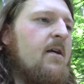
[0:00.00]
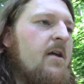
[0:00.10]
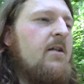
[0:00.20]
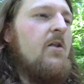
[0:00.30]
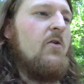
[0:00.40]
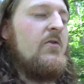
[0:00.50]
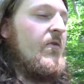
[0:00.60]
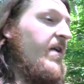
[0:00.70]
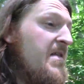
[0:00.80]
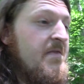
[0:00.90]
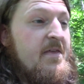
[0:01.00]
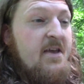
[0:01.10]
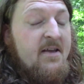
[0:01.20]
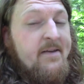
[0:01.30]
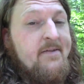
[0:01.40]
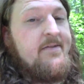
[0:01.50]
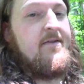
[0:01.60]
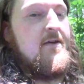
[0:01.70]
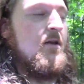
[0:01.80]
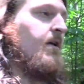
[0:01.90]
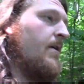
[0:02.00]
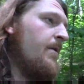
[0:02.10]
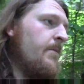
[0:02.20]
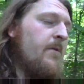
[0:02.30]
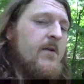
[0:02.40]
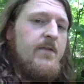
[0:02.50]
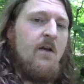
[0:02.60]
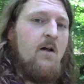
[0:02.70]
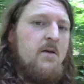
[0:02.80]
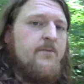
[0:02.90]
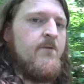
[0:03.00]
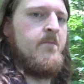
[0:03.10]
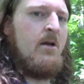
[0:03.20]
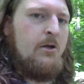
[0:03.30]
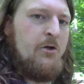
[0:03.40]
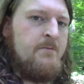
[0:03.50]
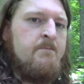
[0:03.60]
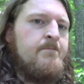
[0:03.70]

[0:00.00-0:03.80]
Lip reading: and learn great things, but it's all information,